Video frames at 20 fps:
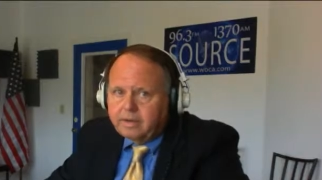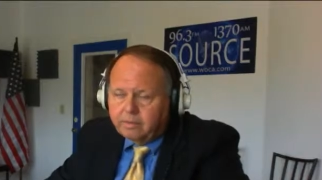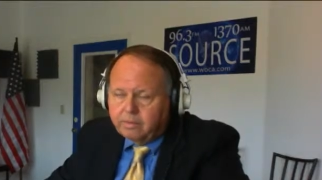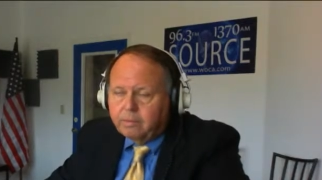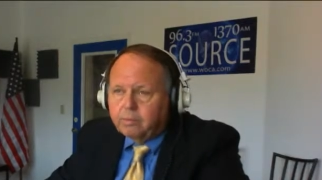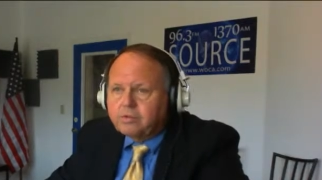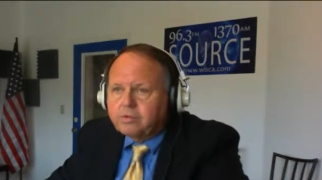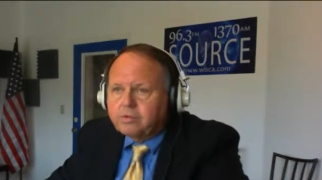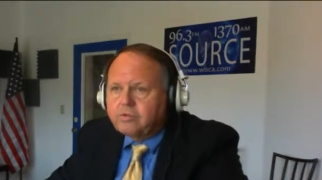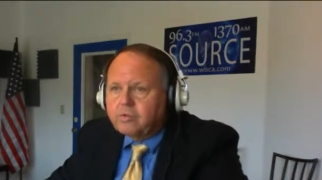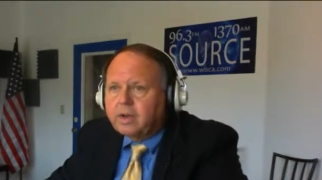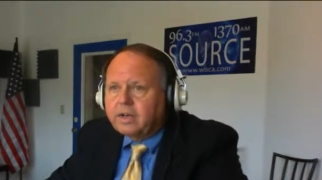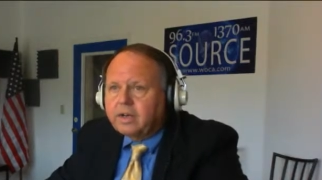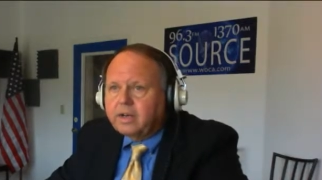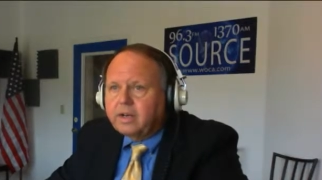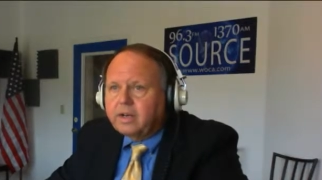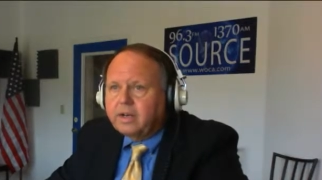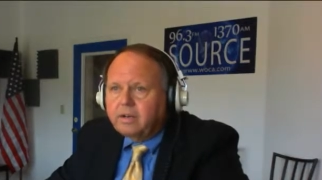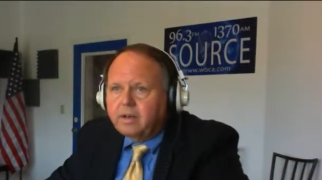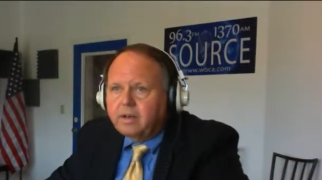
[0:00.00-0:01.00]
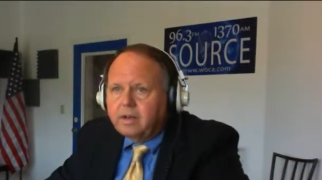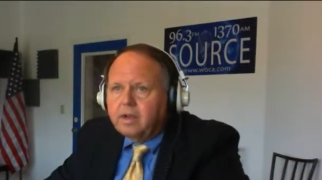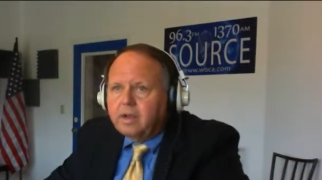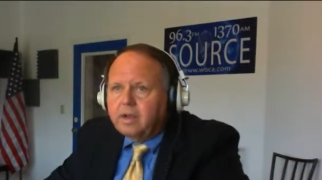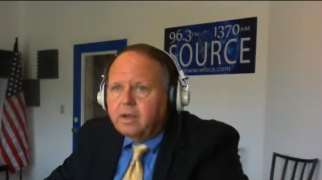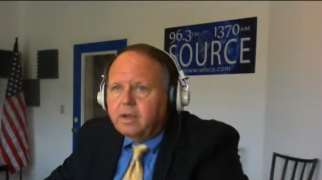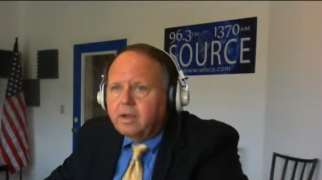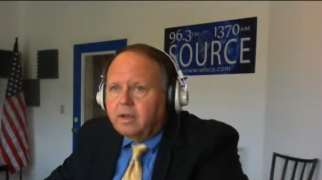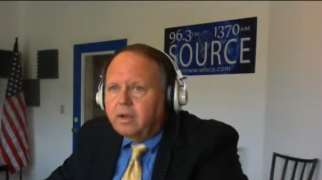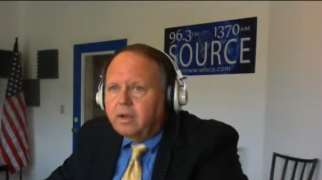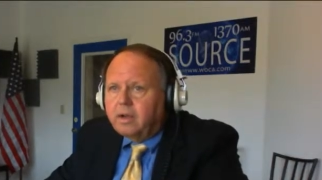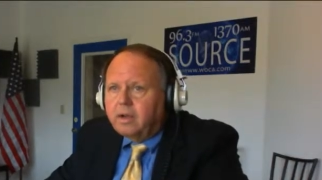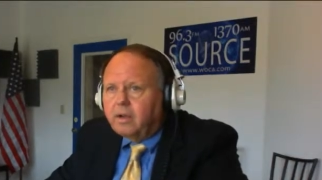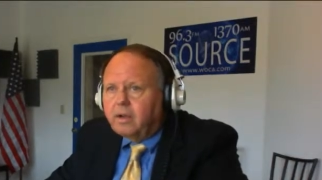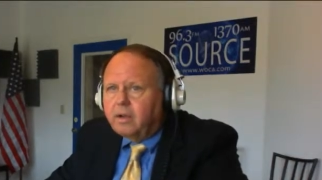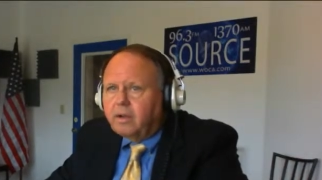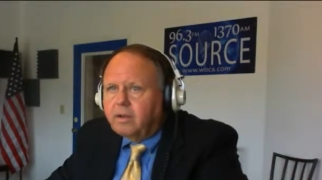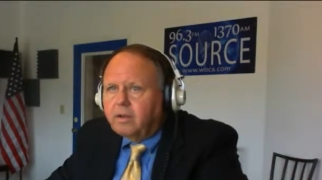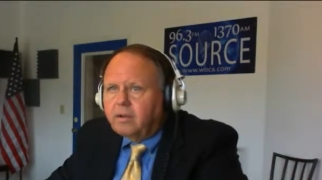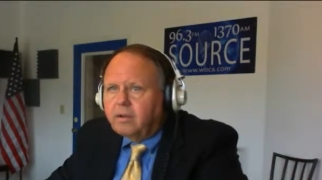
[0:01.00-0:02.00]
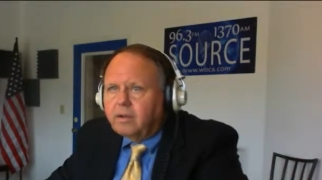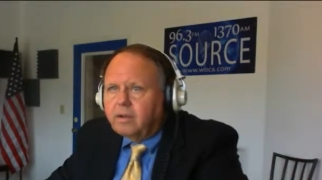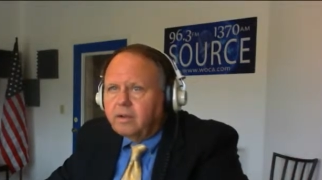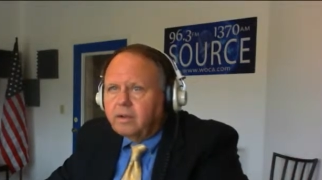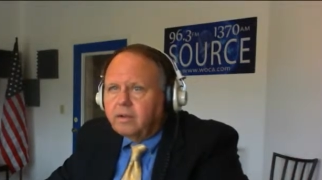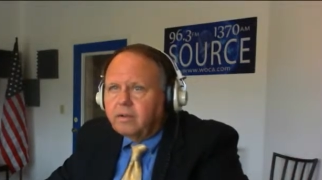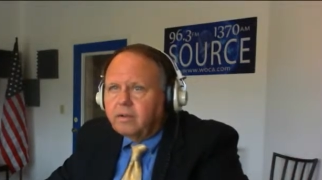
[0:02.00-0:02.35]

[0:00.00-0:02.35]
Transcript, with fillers: a restricted uh,